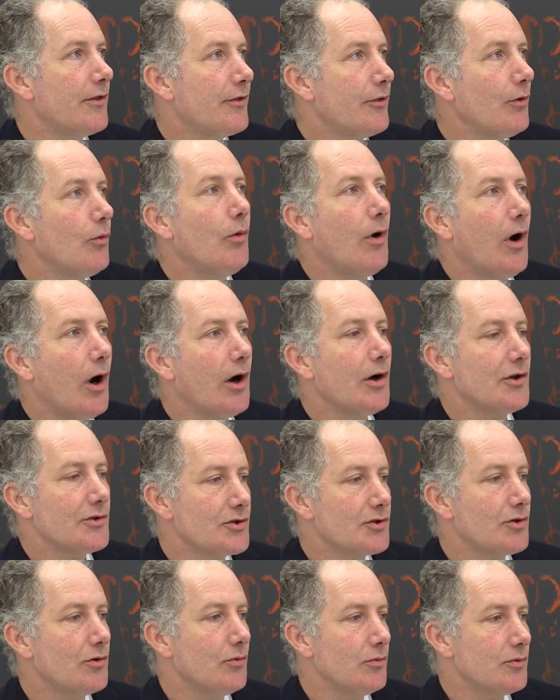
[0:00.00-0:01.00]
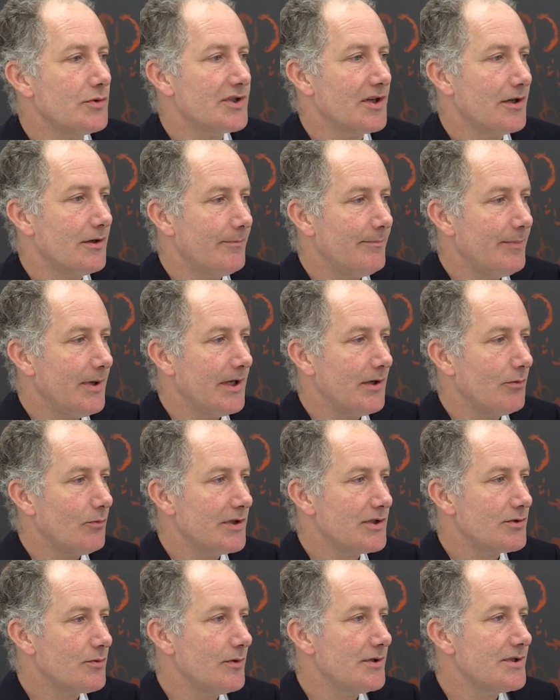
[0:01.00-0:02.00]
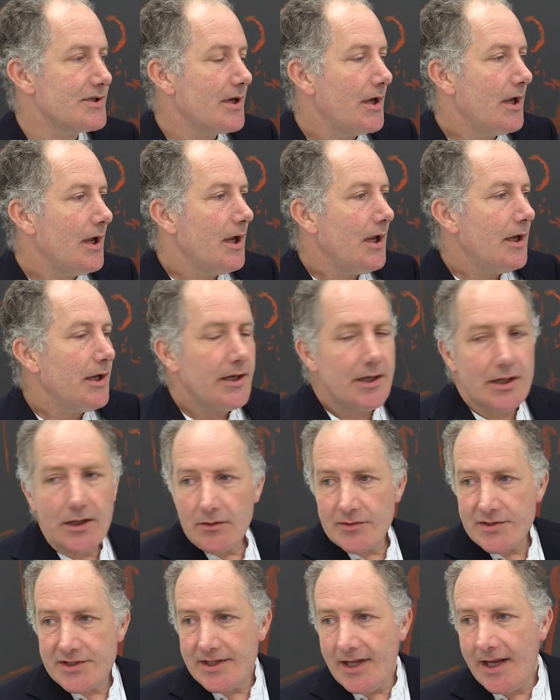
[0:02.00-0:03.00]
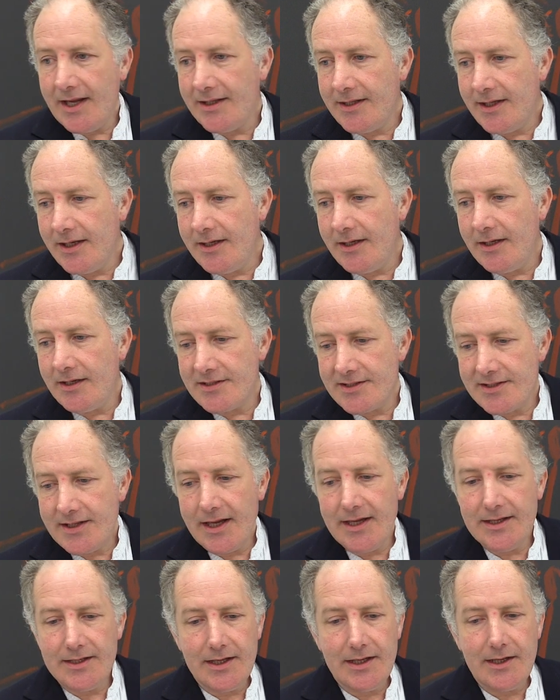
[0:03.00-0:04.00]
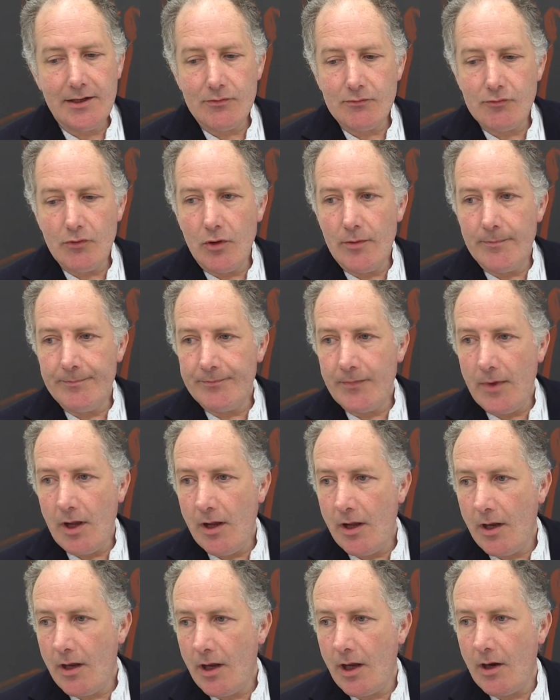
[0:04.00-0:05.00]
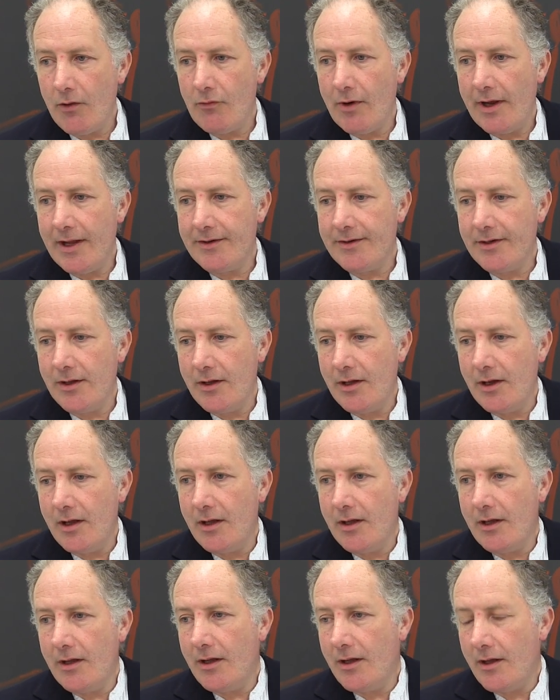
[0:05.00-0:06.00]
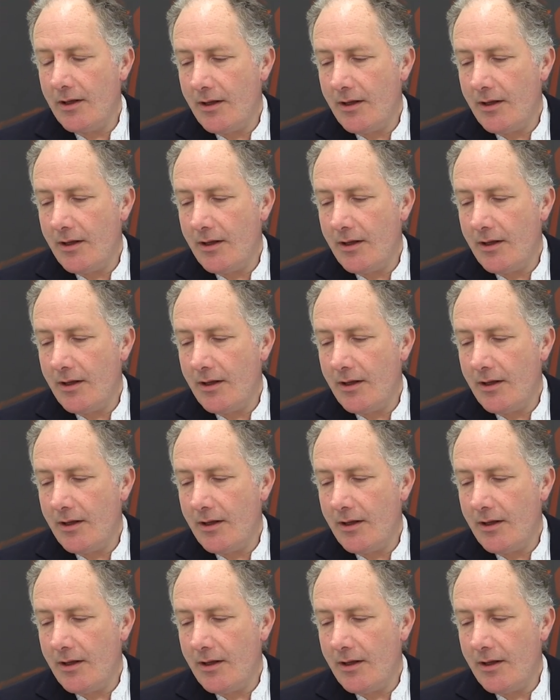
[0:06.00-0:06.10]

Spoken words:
thought art school was going to be, which was, you know, standing in a room around a